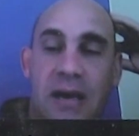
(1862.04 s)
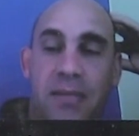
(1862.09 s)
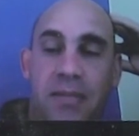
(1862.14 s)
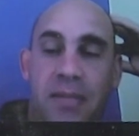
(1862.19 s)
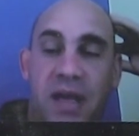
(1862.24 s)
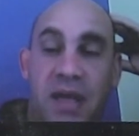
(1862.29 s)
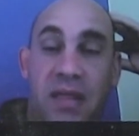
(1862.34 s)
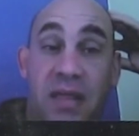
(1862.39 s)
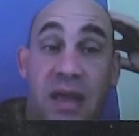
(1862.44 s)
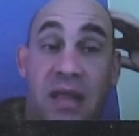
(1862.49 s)

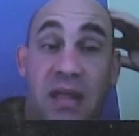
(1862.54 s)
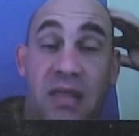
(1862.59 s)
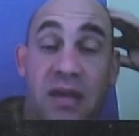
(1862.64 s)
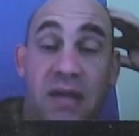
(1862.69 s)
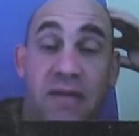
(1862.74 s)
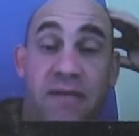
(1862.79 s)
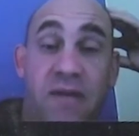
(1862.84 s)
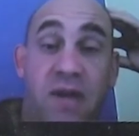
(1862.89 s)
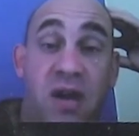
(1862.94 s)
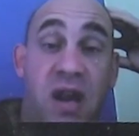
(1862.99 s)
But then
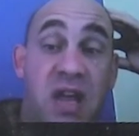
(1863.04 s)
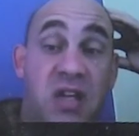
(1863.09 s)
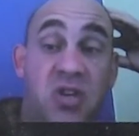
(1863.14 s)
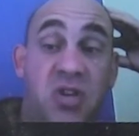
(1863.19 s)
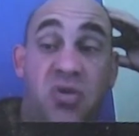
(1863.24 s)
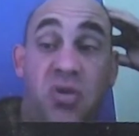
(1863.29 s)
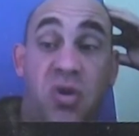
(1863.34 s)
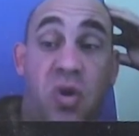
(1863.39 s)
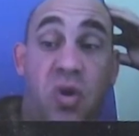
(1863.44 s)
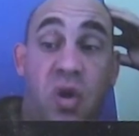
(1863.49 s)
the
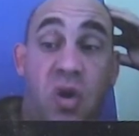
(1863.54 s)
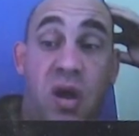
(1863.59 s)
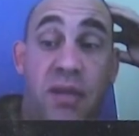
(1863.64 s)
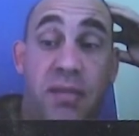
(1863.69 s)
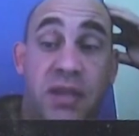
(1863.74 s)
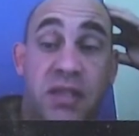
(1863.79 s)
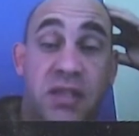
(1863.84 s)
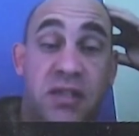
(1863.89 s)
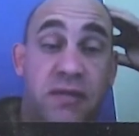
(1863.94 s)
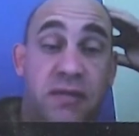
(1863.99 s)
financial
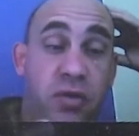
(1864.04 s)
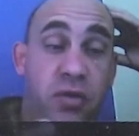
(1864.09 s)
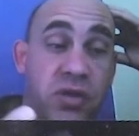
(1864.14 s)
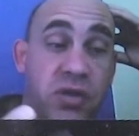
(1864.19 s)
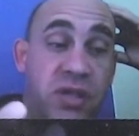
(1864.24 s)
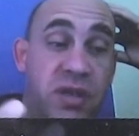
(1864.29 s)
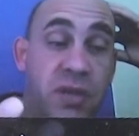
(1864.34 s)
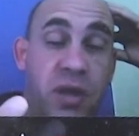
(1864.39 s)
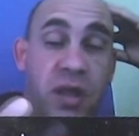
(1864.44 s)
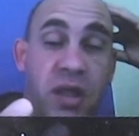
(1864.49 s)
requirements
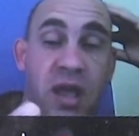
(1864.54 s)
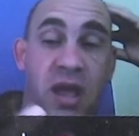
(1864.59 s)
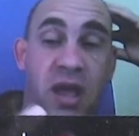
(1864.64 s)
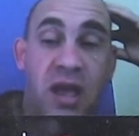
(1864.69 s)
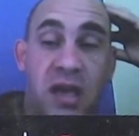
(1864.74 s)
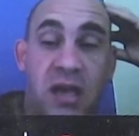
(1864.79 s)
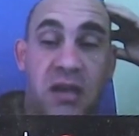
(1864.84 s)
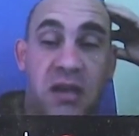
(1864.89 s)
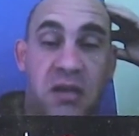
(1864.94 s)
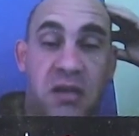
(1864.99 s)
for someone
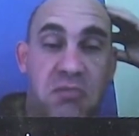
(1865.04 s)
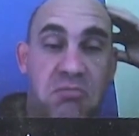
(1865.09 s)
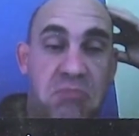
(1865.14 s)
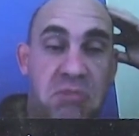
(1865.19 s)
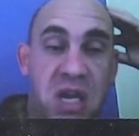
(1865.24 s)
like